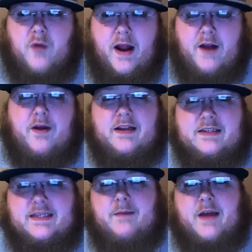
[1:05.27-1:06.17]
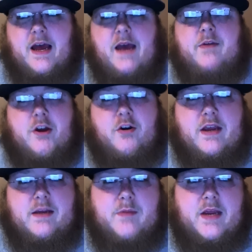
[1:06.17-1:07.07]
right around the same time, you know,
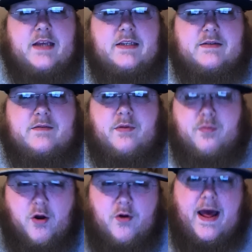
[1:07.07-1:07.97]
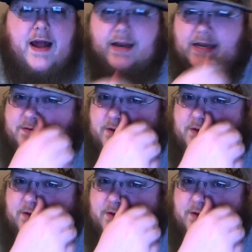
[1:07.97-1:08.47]
he he's thrown out in his